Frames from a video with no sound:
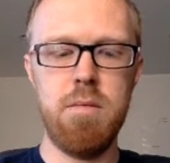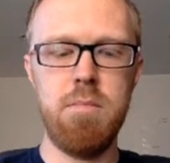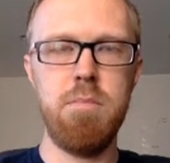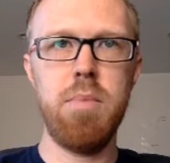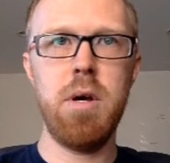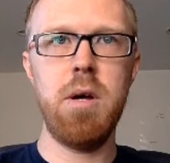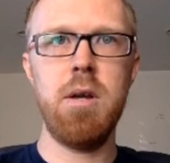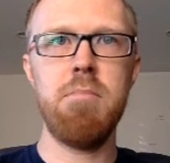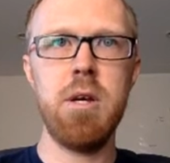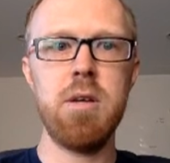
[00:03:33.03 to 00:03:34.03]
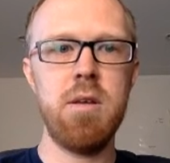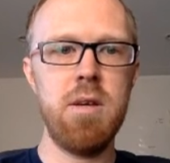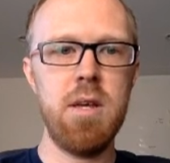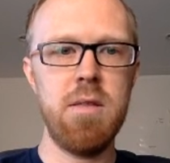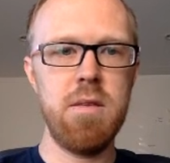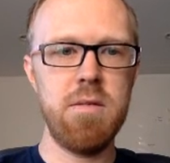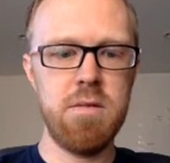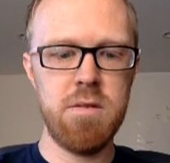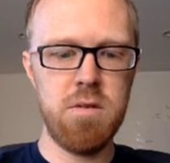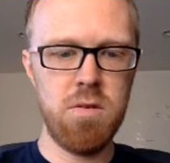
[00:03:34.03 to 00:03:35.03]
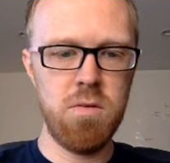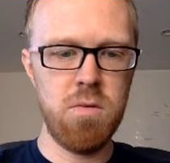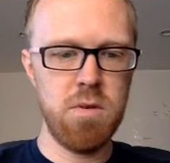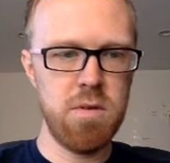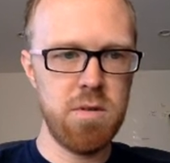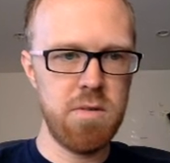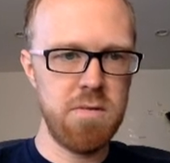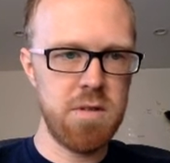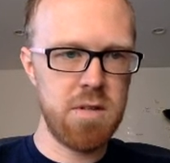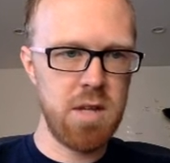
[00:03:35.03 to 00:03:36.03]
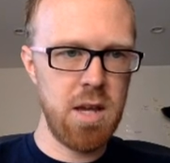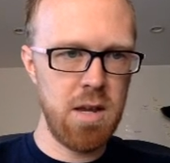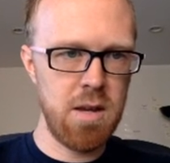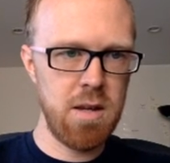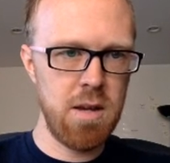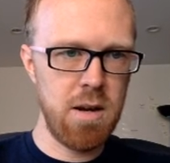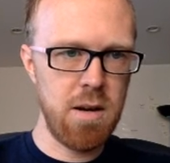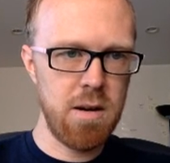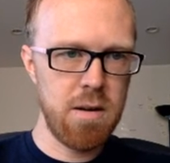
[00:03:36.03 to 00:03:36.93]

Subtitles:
But I'm not going to get this too sophisticated here.